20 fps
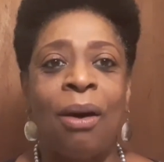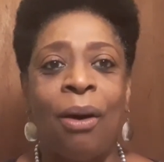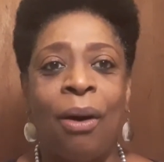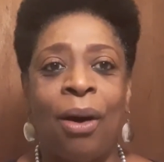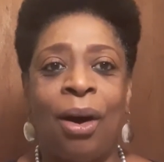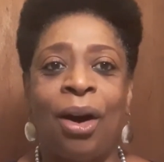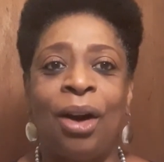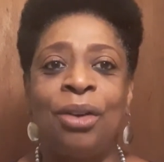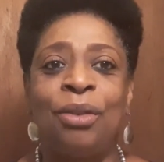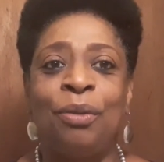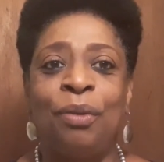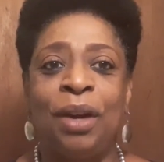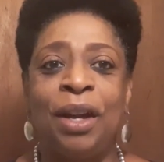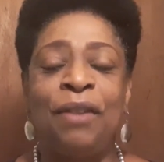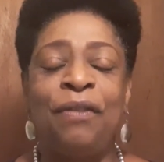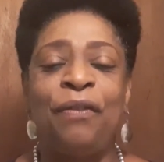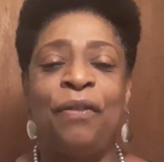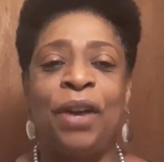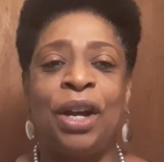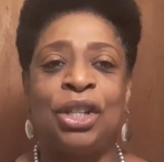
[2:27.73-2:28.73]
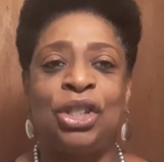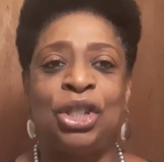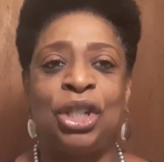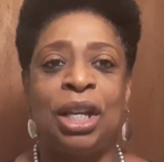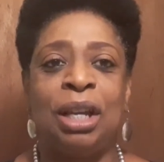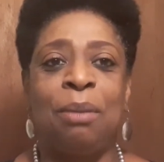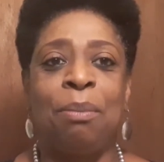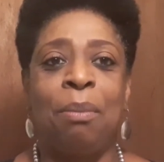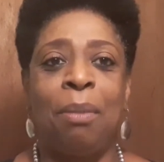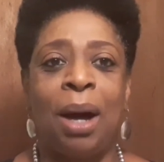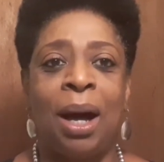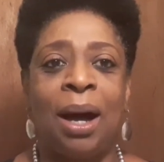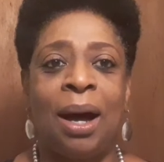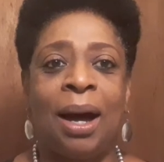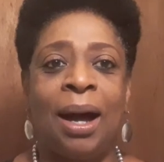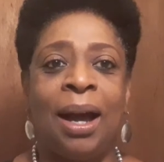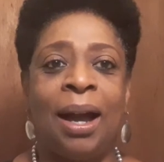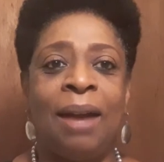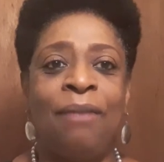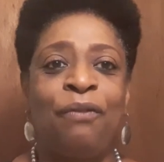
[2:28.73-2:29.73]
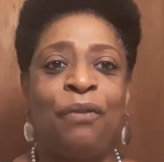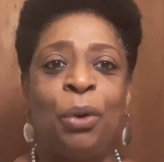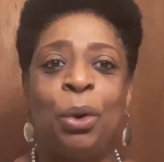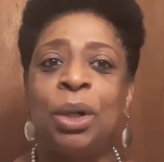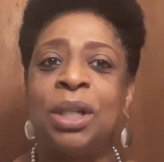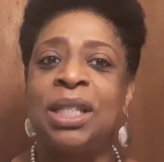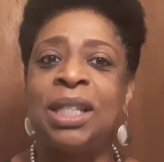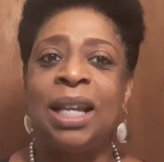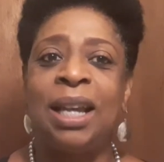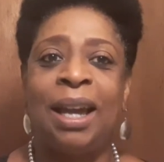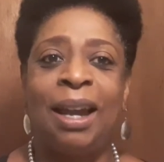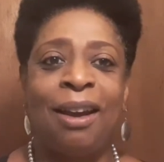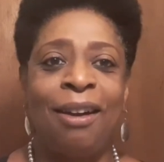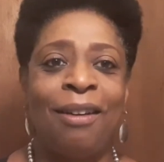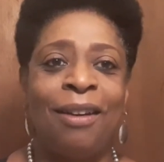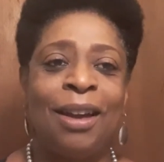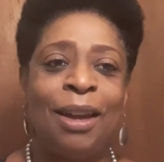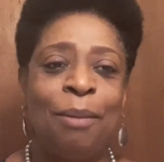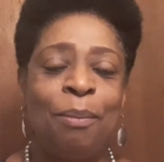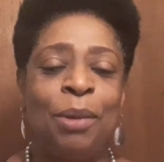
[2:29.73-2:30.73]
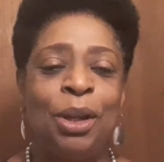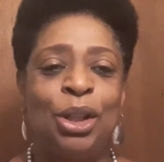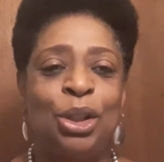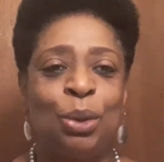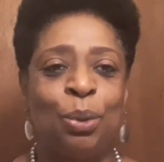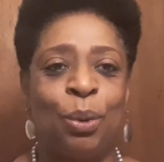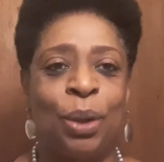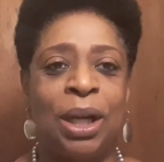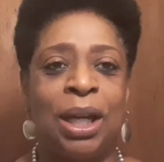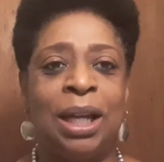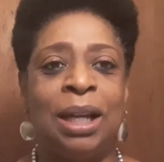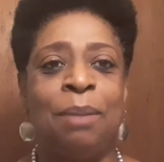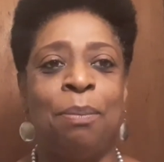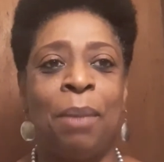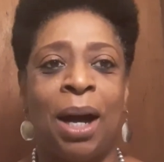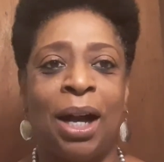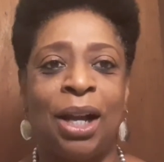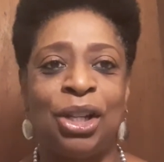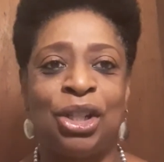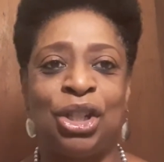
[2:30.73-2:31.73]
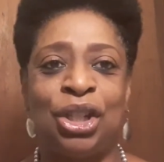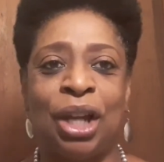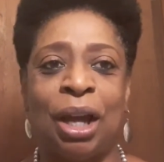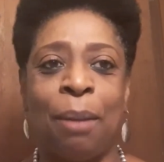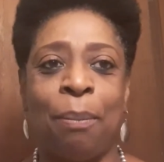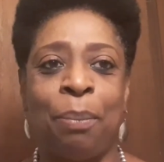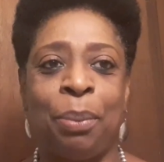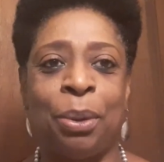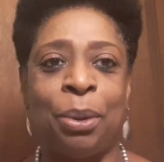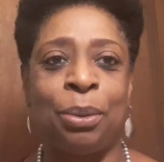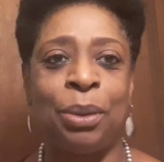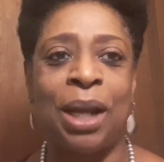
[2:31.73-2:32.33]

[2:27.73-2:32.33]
on refreshing my 4C hair in between my shampoo.